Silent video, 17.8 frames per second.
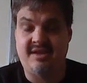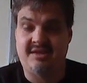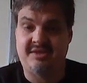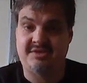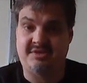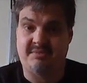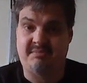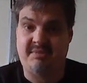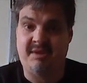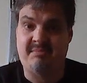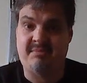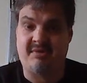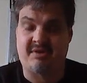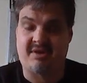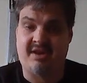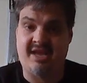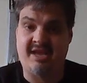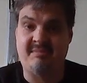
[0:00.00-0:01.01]
So people are
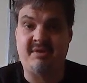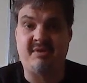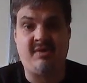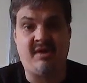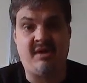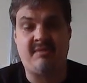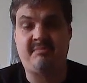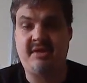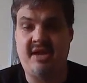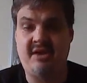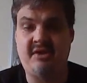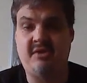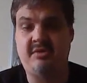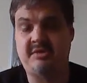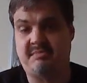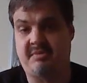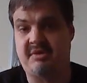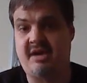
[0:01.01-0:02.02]
claiming, well, piano
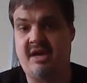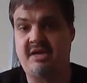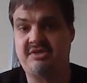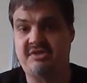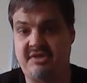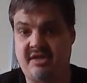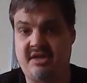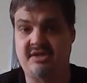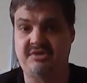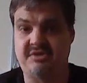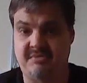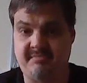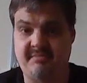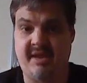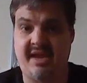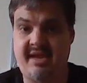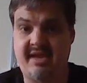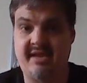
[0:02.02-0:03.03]
is percussion because you're
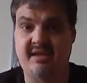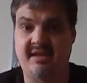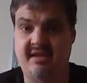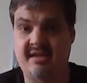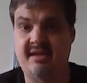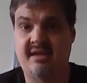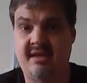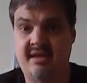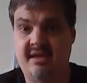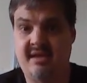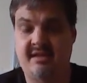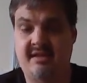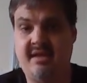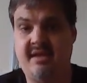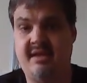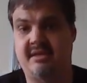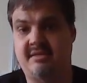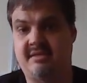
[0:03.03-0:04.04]
banging the
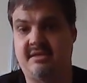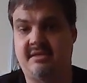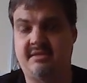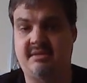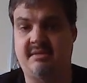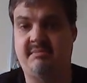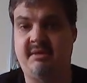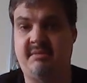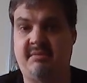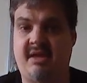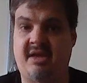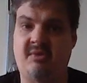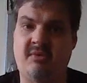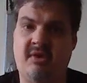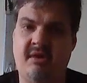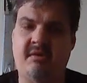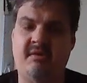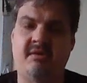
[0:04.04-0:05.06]
thing. Some people are like,
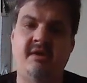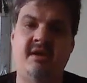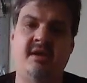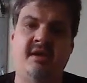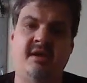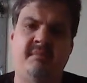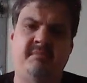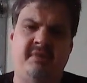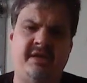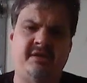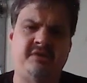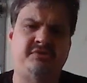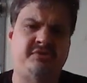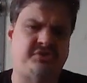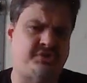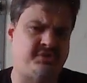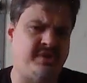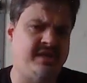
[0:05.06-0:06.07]
well, piano is a
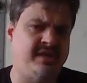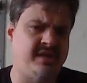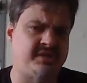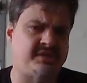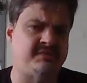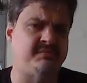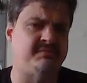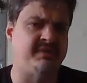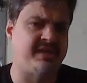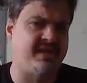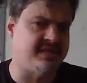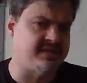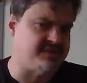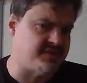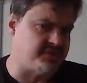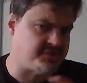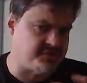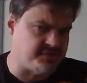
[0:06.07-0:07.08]
string instrument because
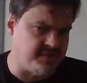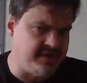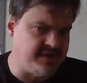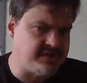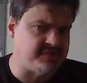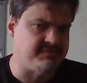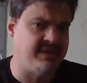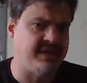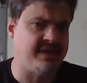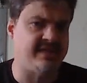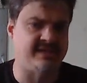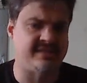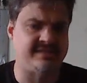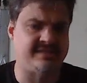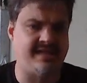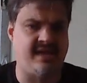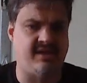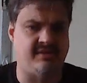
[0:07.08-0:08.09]
the strings are making the
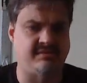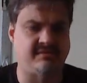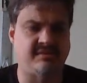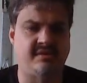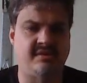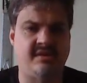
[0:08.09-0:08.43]
sound.